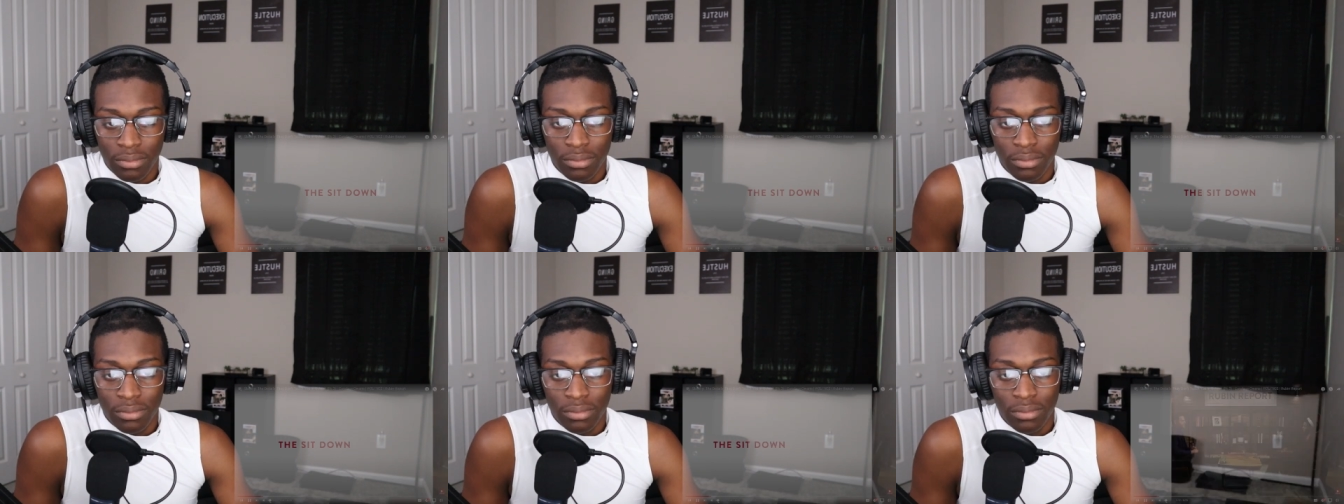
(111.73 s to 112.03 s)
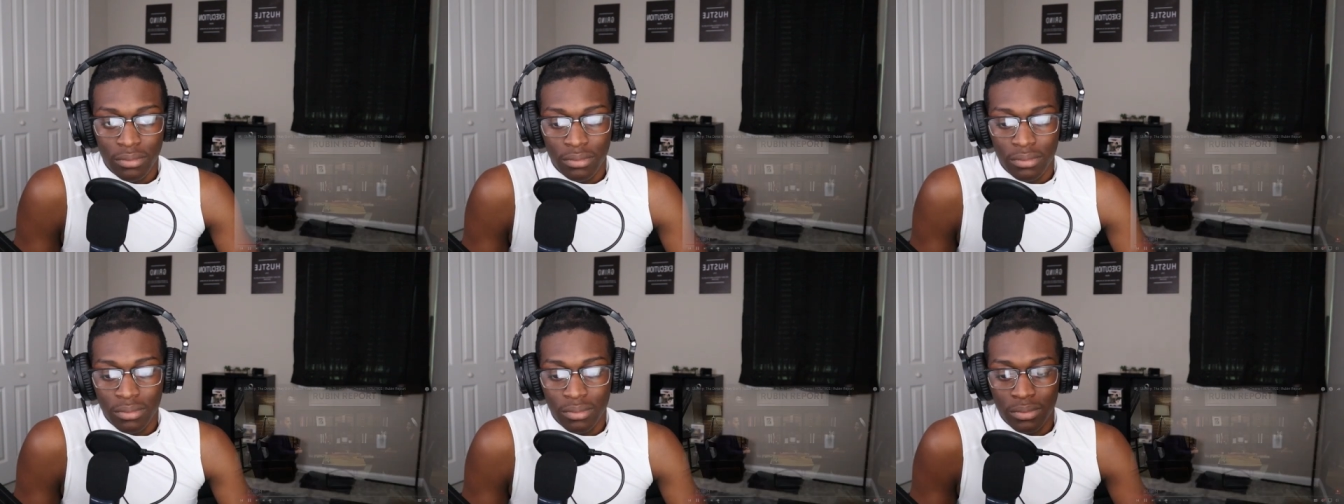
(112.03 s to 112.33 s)

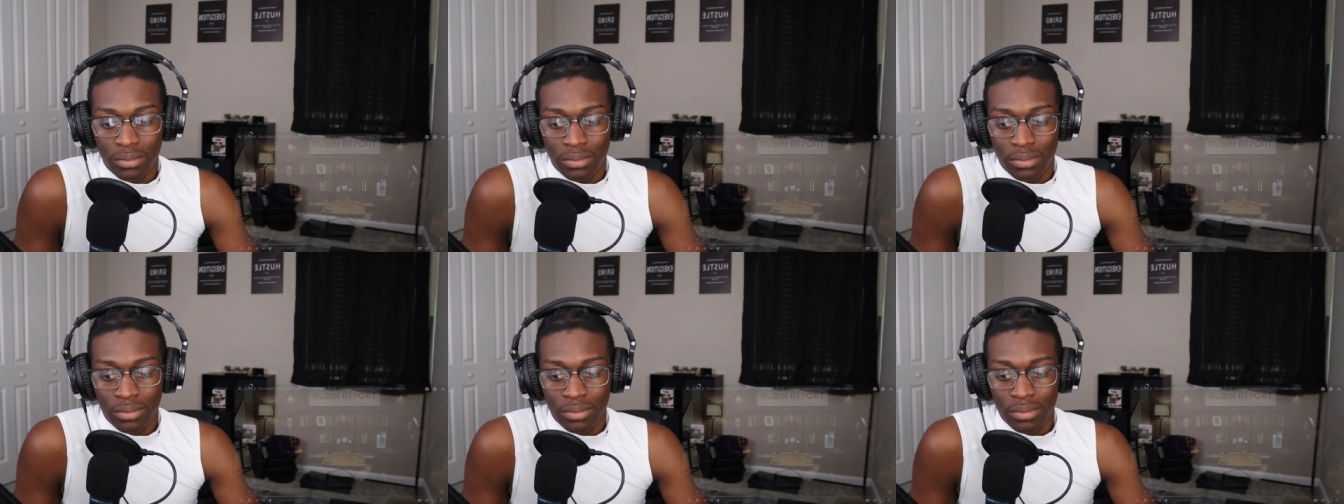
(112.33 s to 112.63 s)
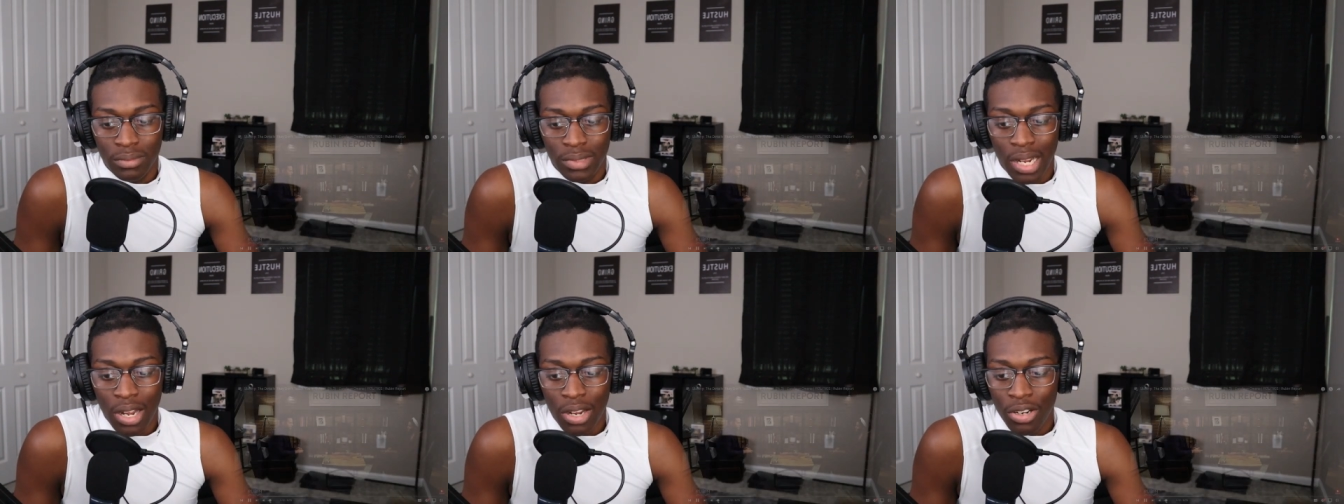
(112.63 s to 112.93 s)
All right, so
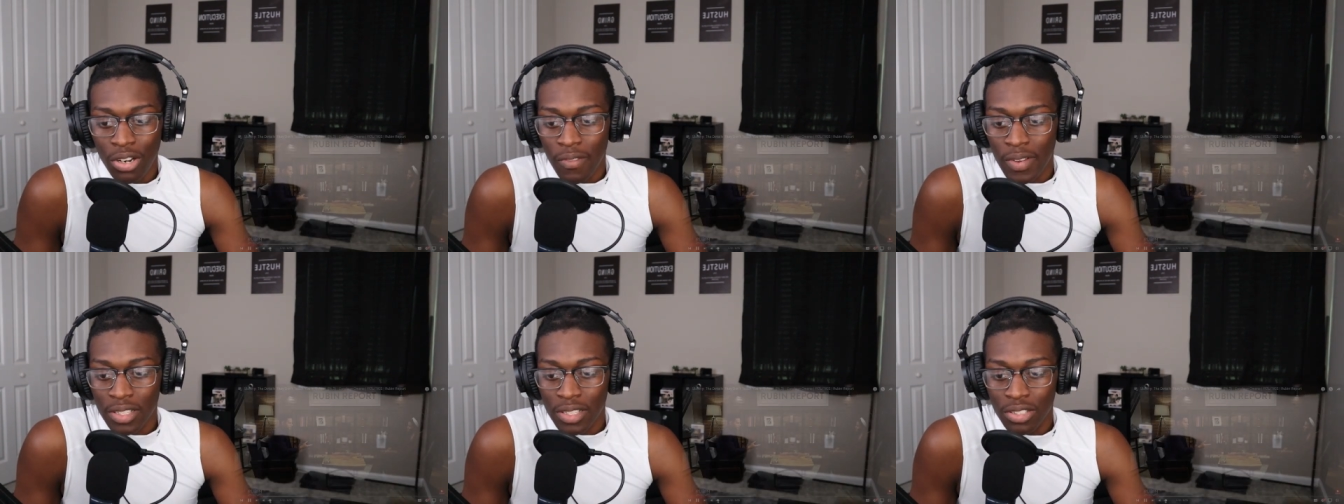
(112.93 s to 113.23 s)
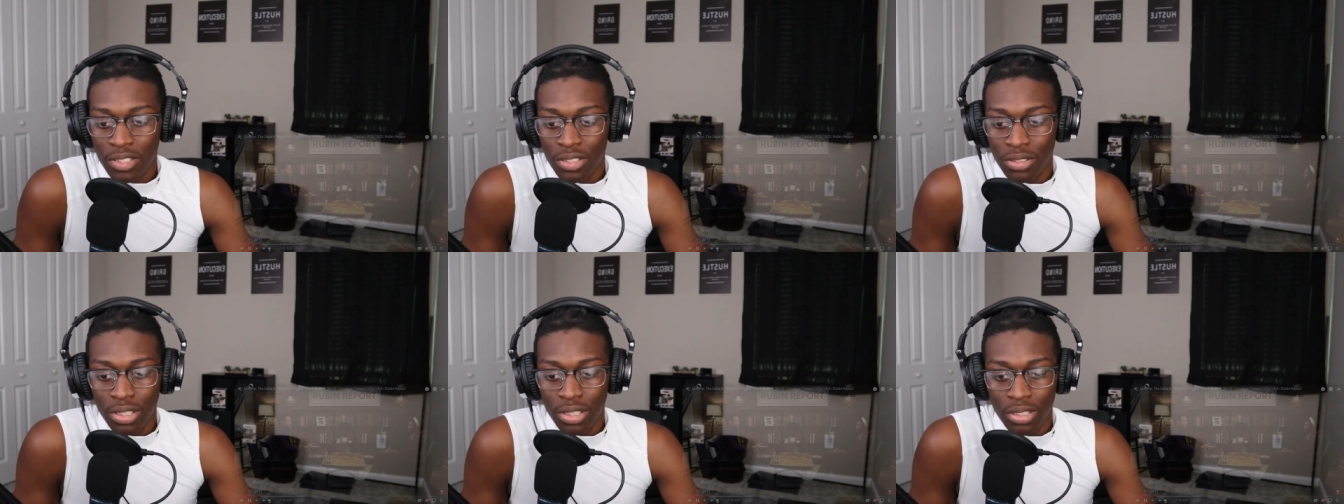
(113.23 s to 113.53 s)
speaking I don't know of books, if I
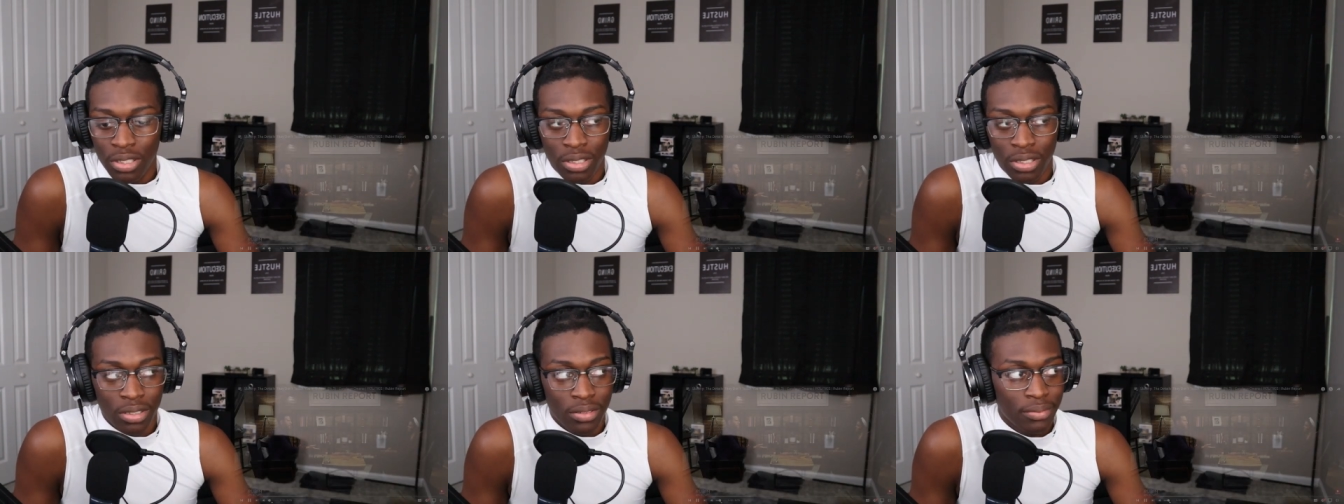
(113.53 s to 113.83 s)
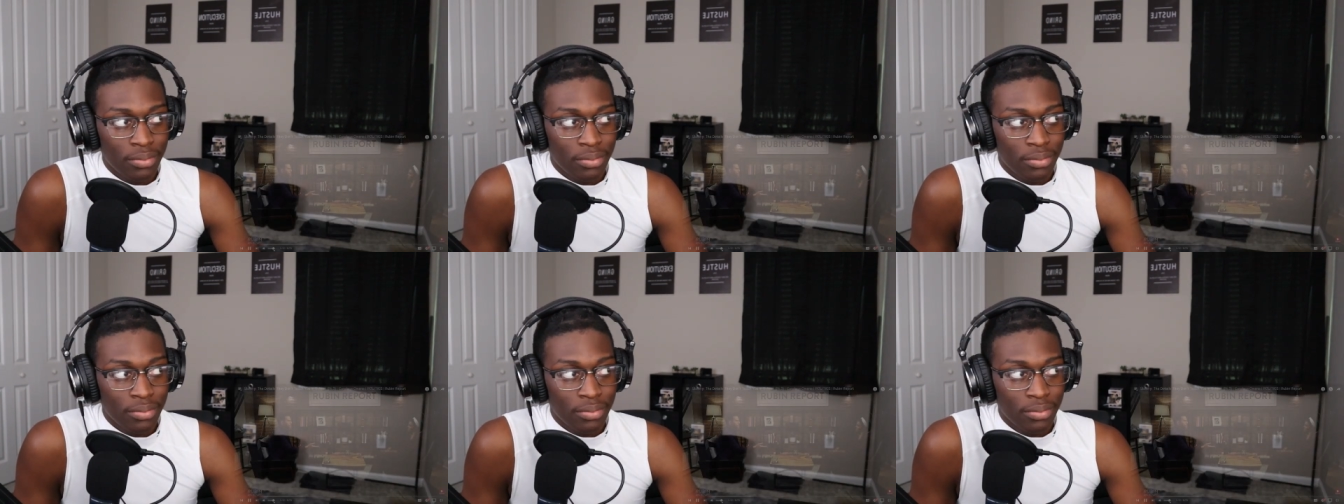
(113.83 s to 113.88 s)
still I go, though.